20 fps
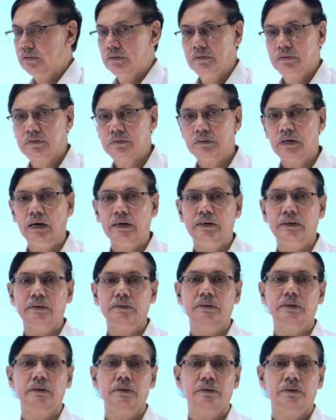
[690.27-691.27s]
starting
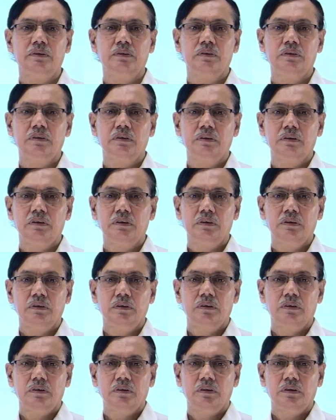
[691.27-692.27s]
the
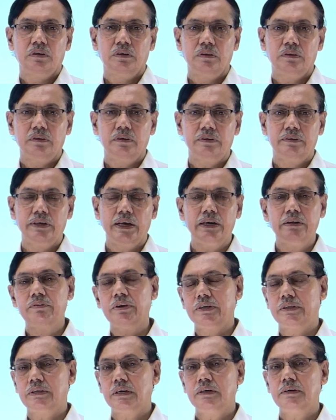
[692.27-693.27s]

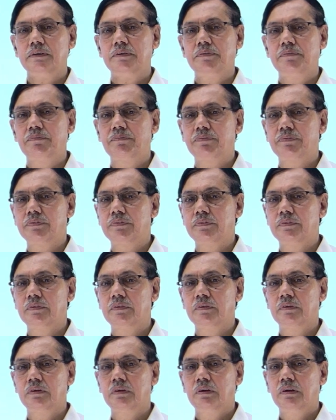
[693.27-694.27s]
derivation,
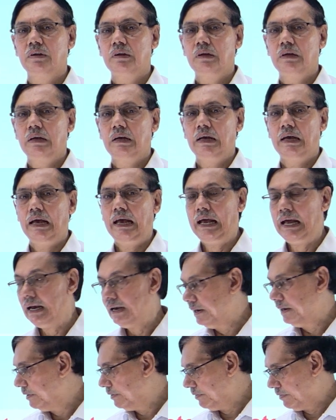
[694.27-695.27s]

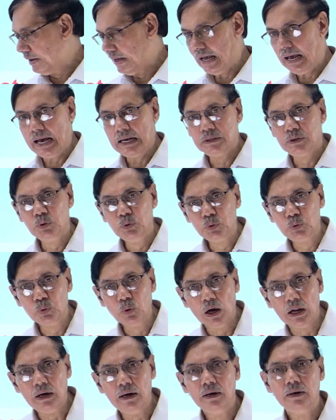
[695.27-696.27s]
and as
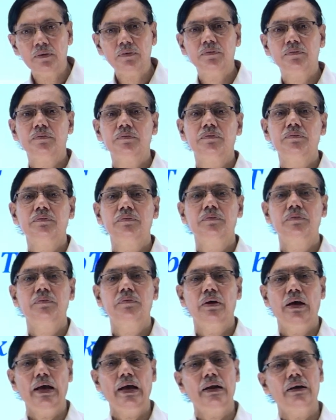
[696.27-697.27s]
usual,
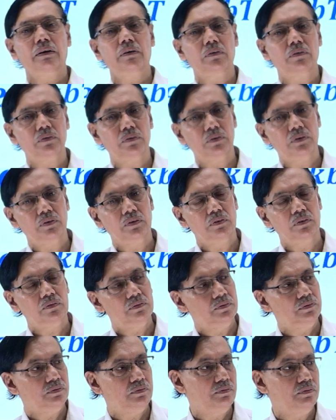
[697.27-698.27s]
and
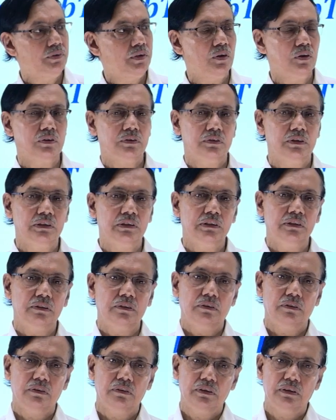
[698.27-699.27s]
because this is
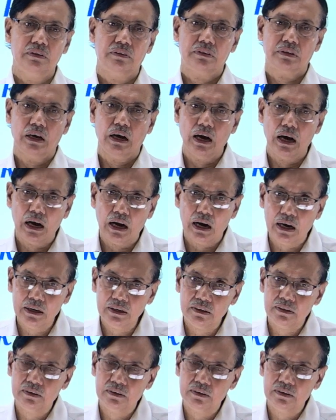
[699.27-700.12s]
the third